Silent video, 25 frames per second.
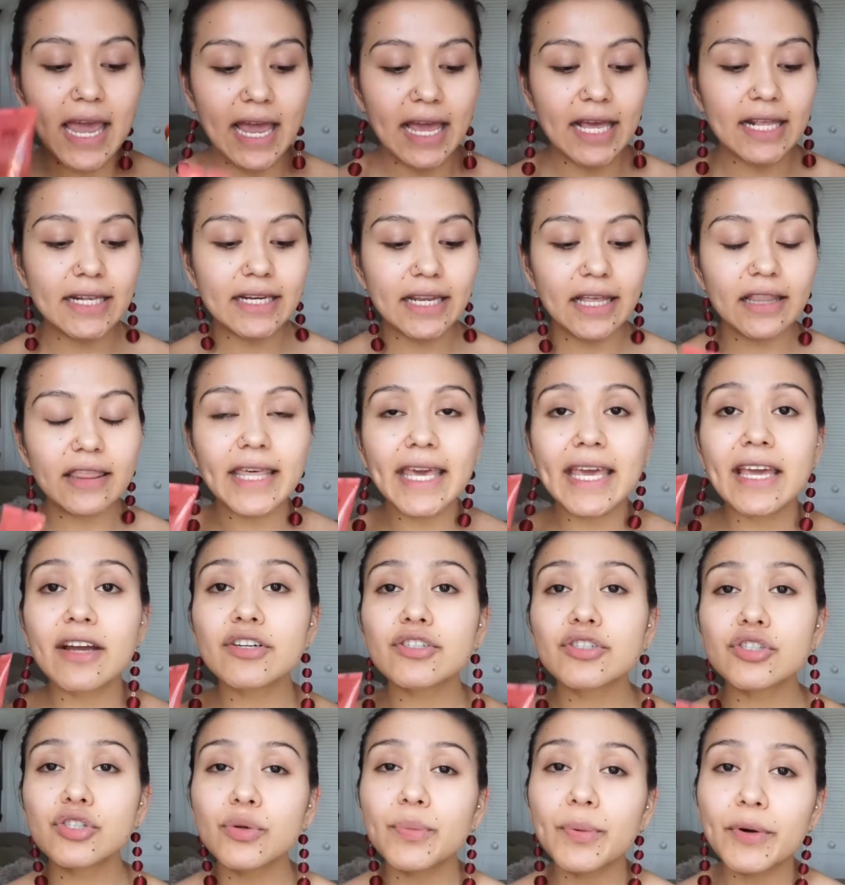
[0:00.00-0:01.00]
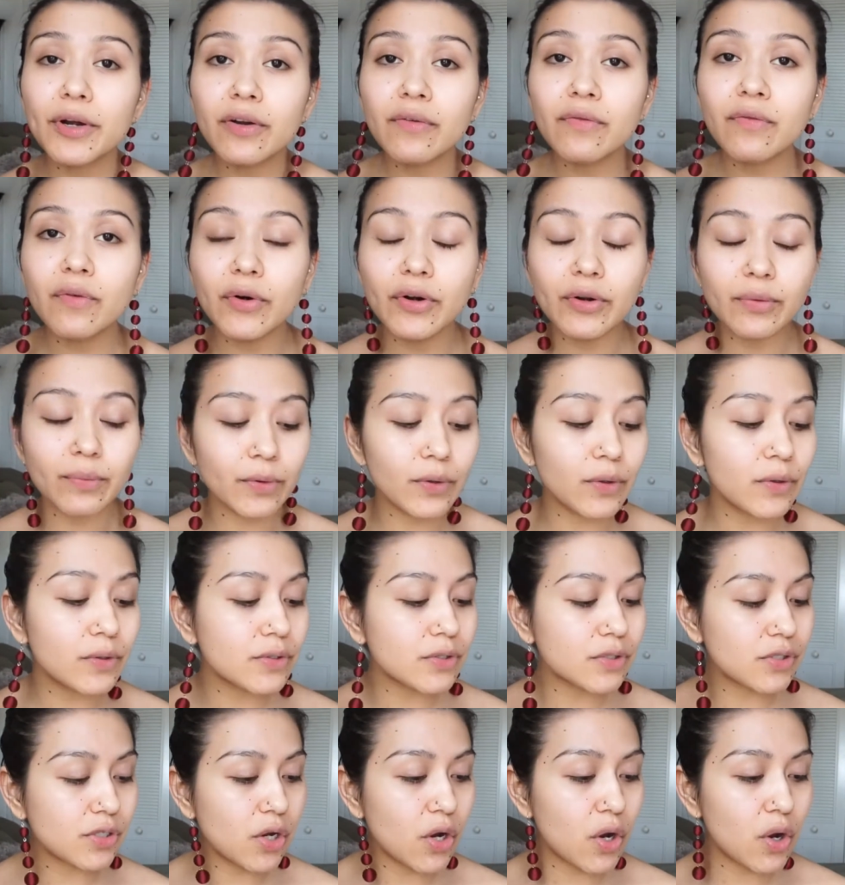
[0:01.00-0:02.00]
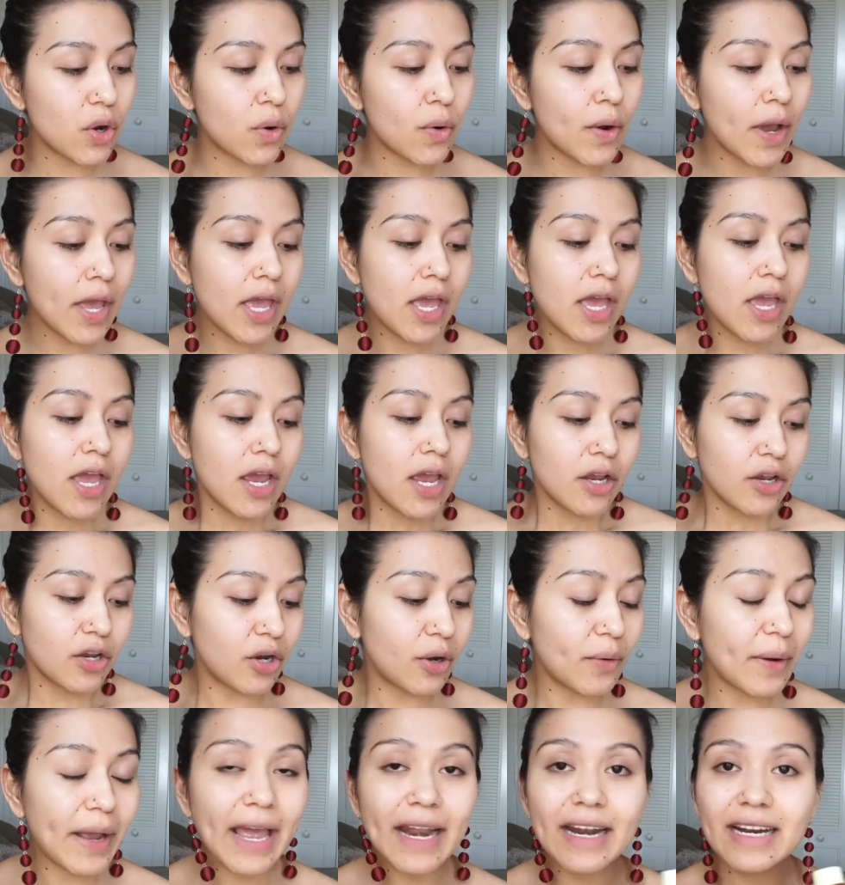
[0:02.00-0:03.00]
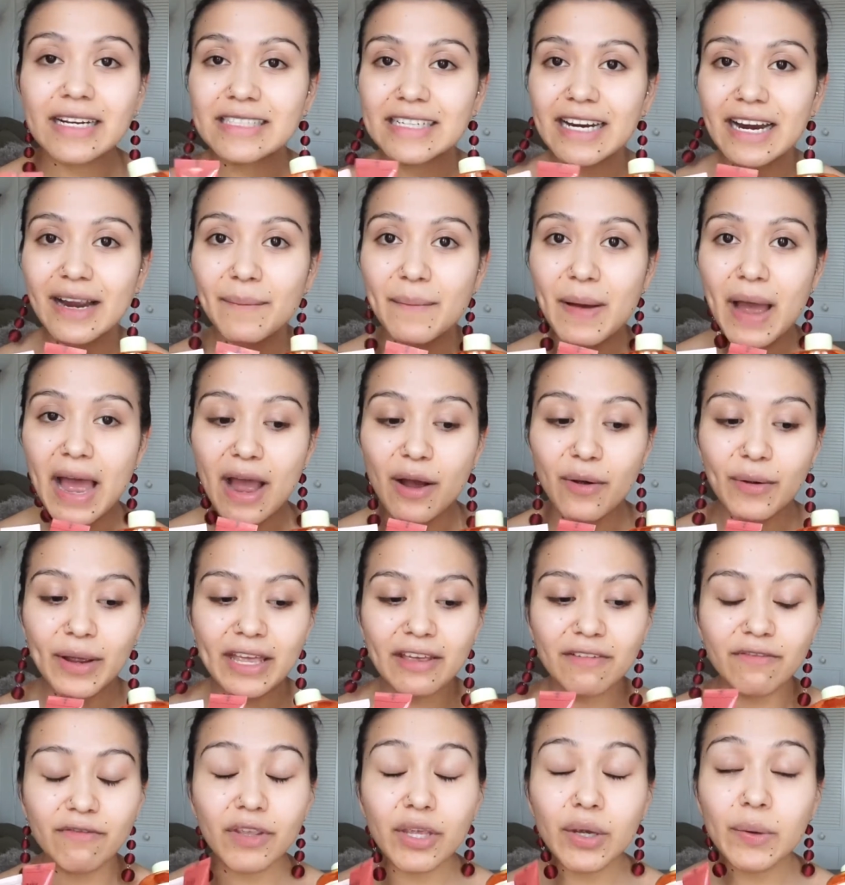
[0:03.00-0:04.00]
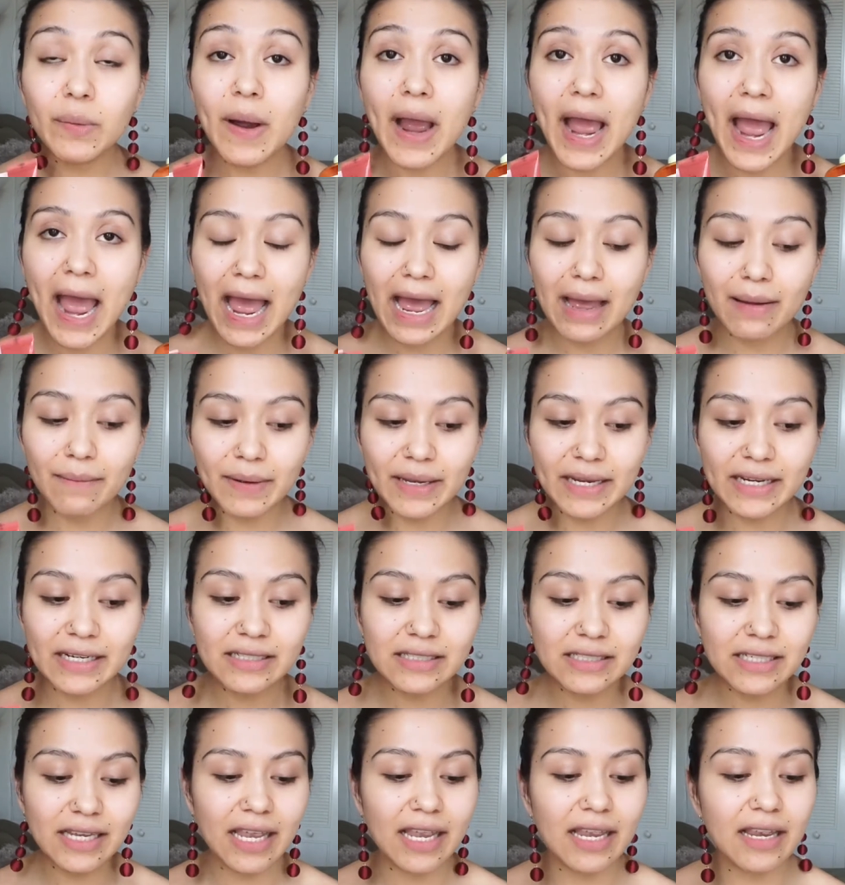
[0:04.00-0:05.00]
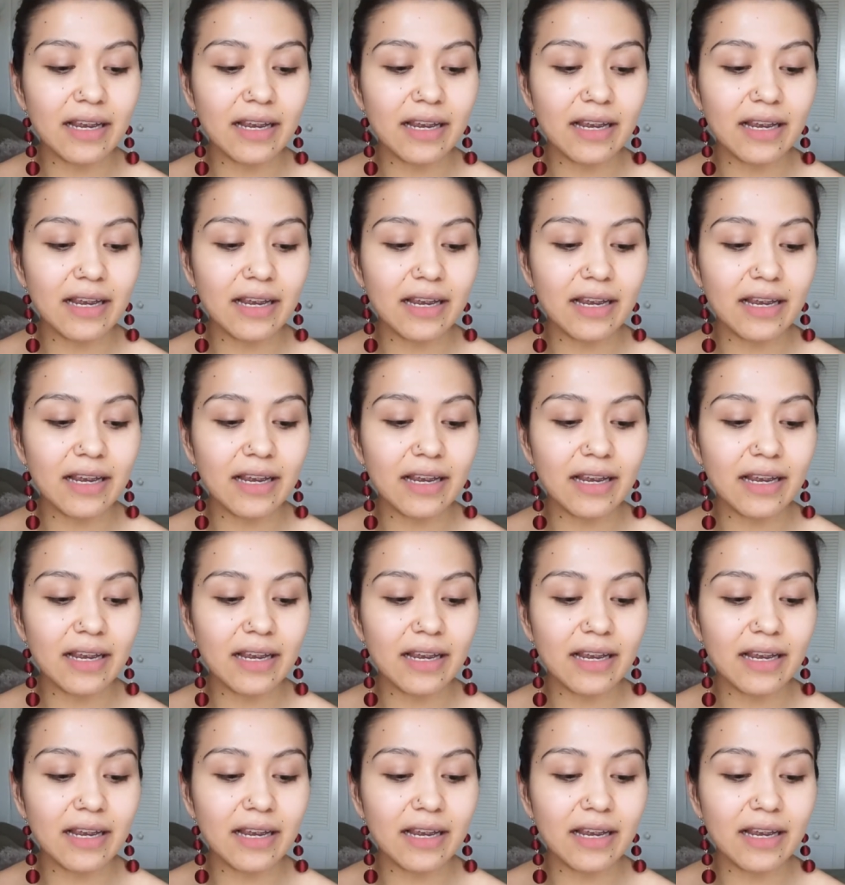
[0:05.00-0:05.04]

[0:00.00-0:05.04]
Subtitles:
and they are super affordable, so go ahead and check them out if you haven't.